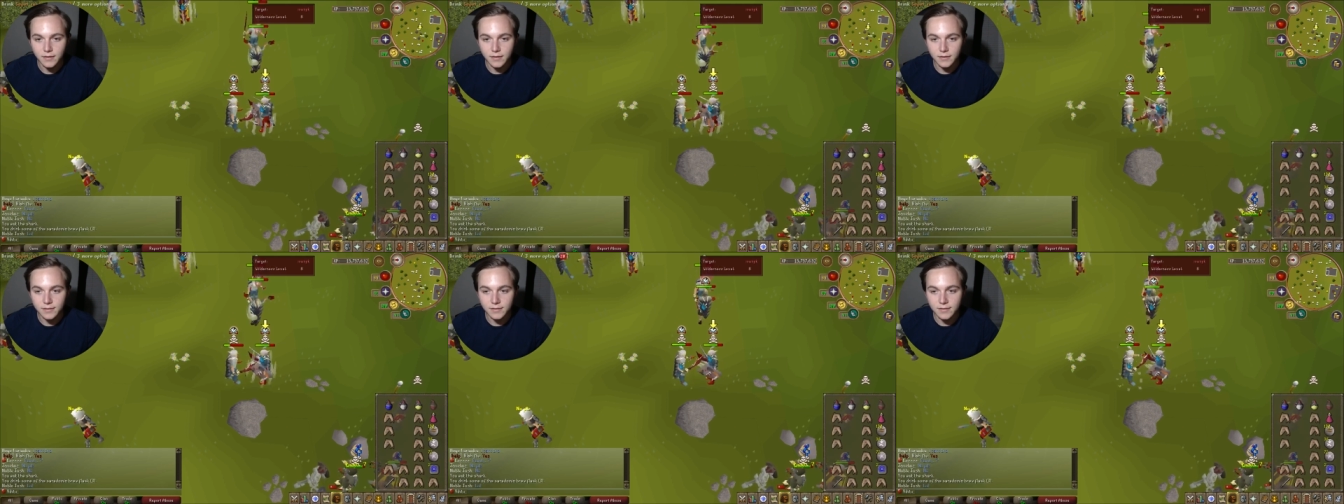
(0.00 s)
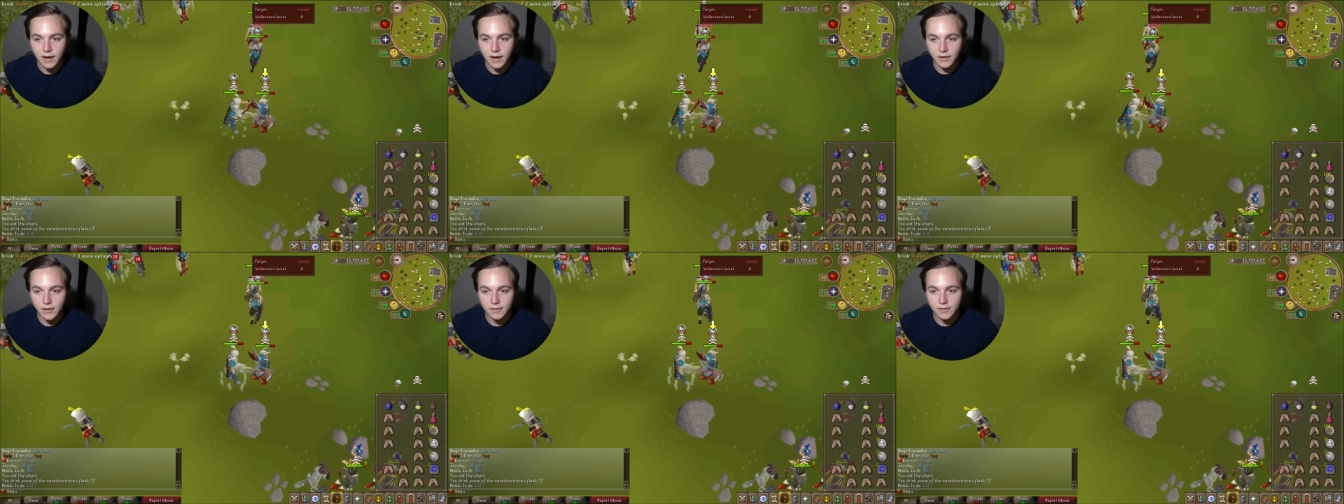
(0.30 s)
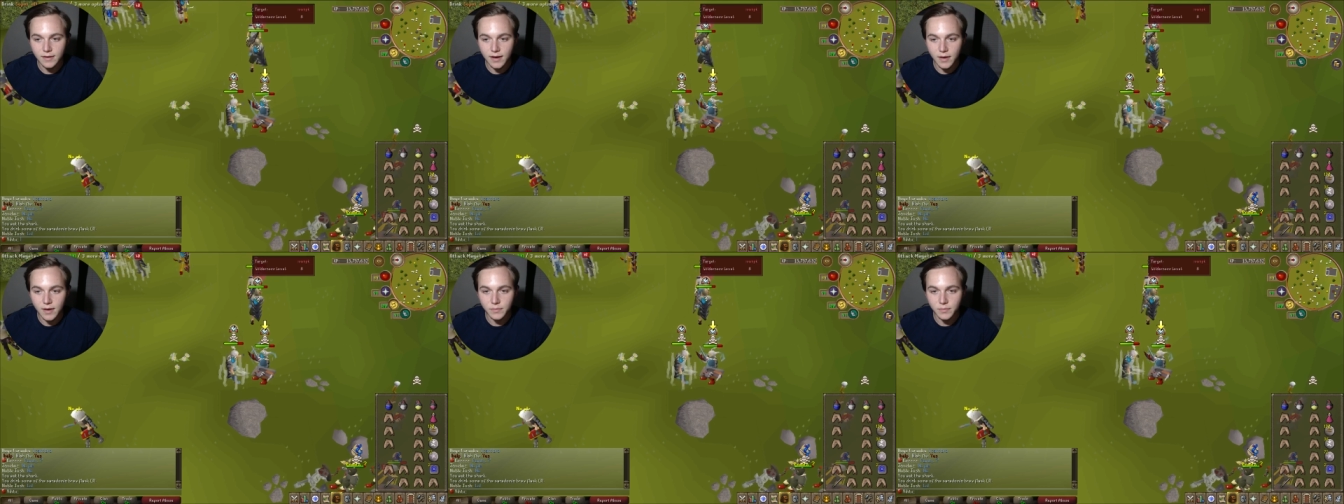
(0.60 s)
Scary
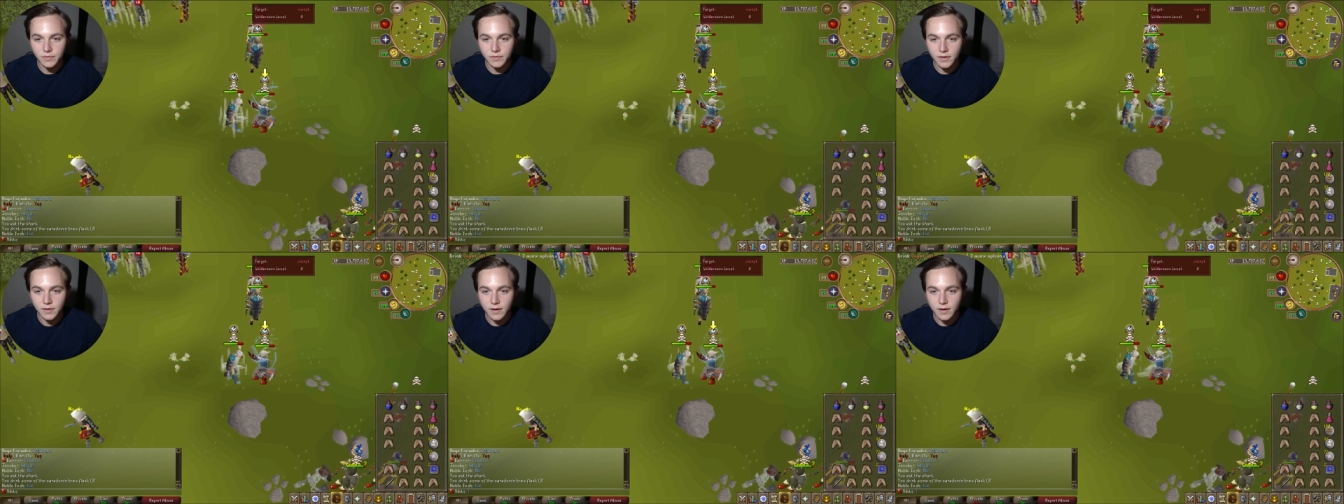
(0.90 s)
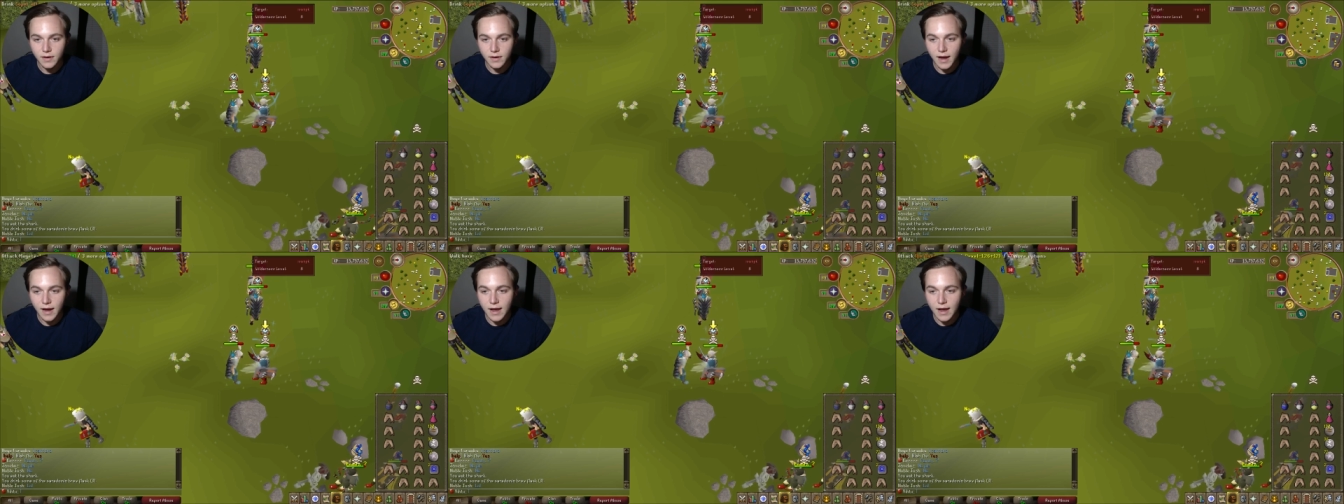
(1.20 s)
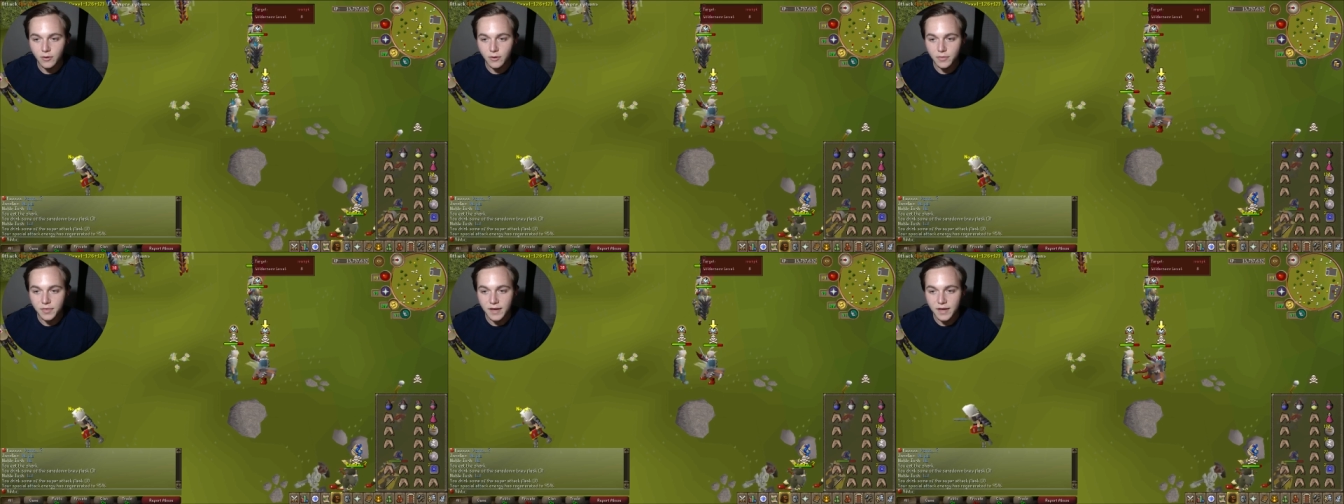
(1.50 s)
times. I
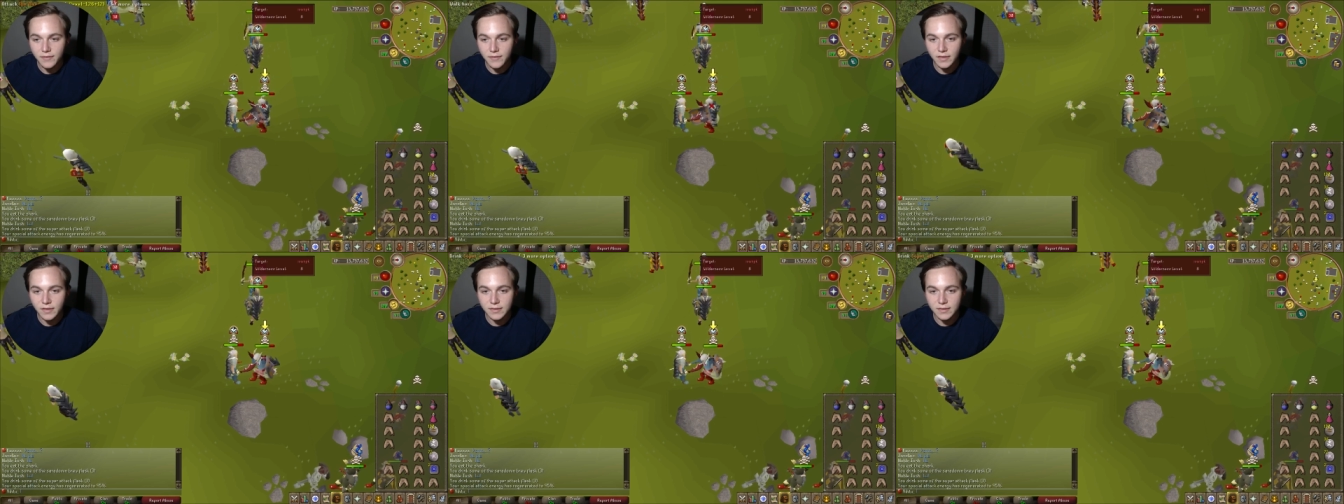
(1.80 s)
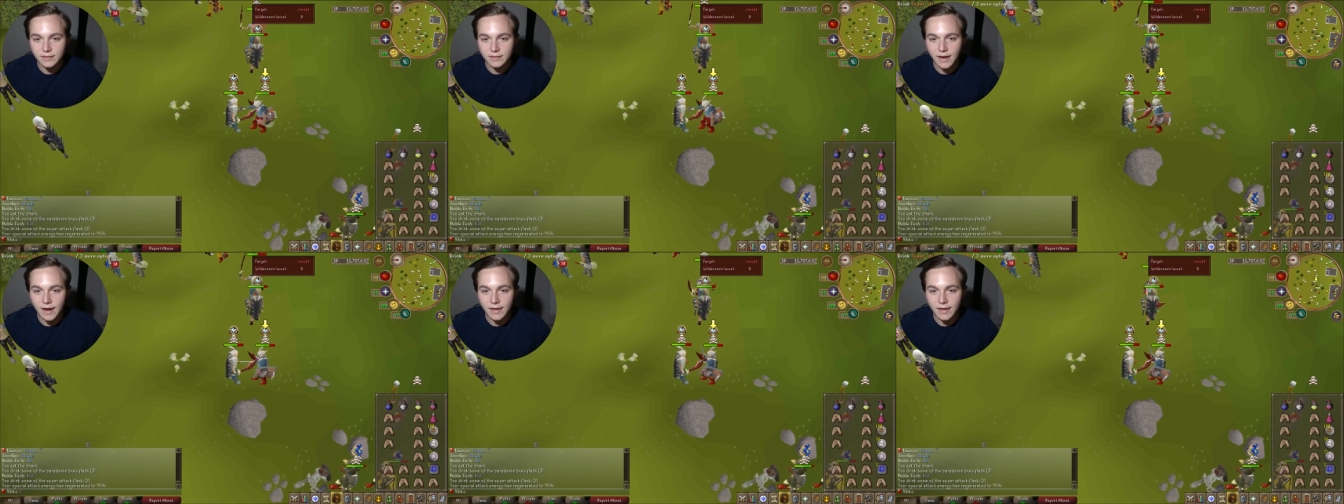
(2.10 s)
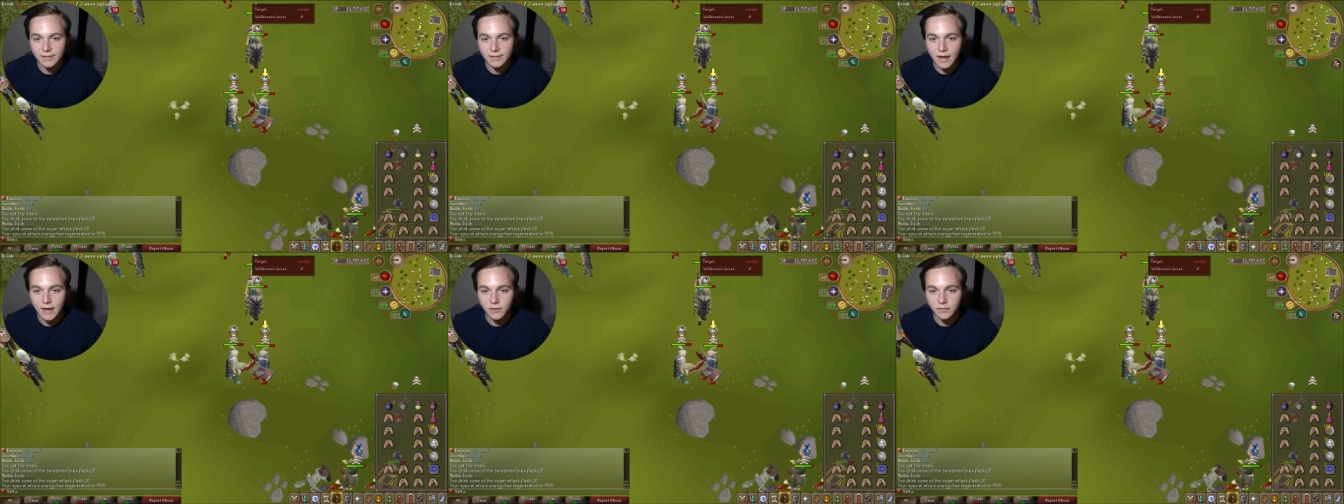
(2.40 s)
don't think I've hit this
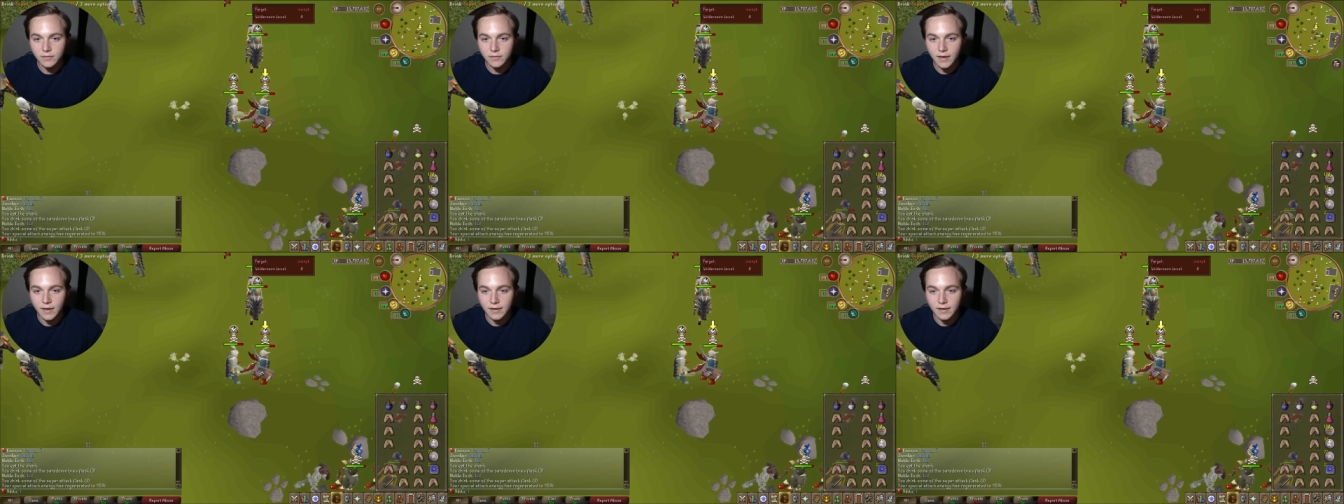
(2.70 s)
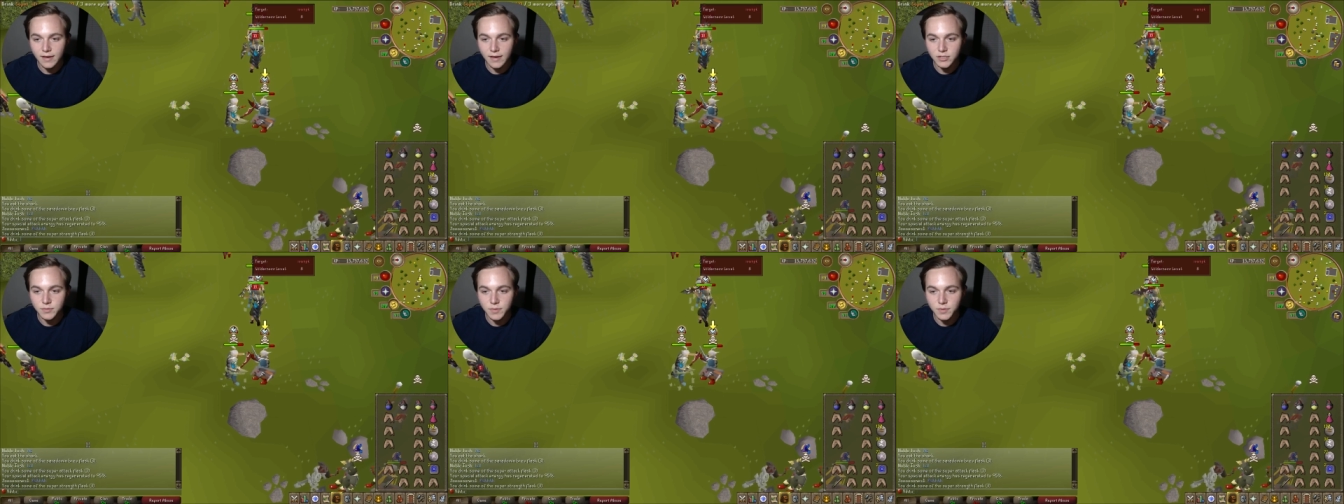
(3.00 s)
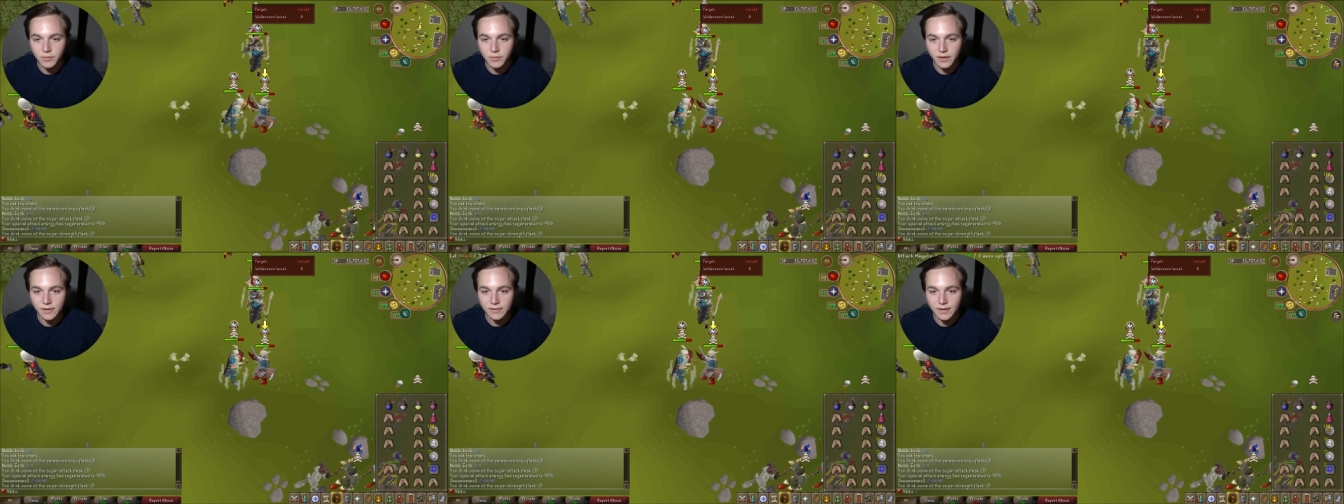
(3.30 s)
guy down to any
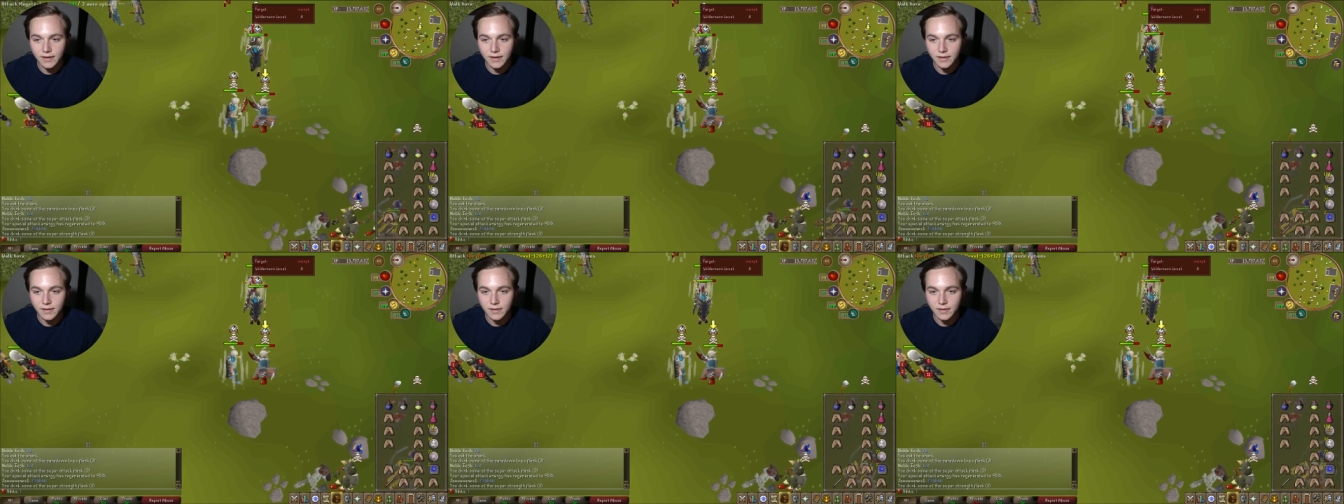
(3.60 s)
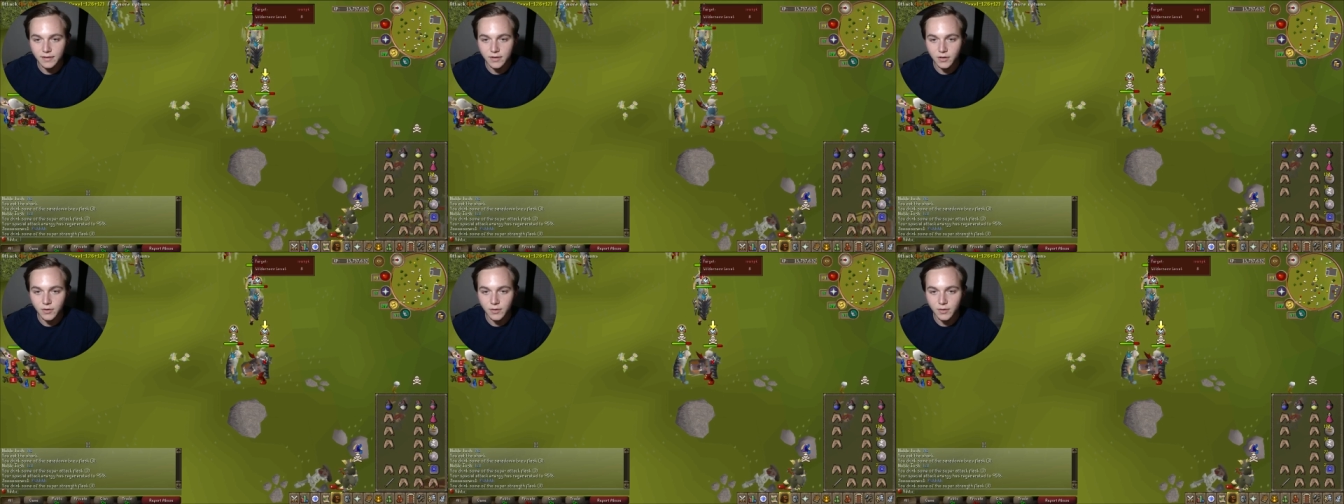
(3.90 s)
HP where he's had to eat.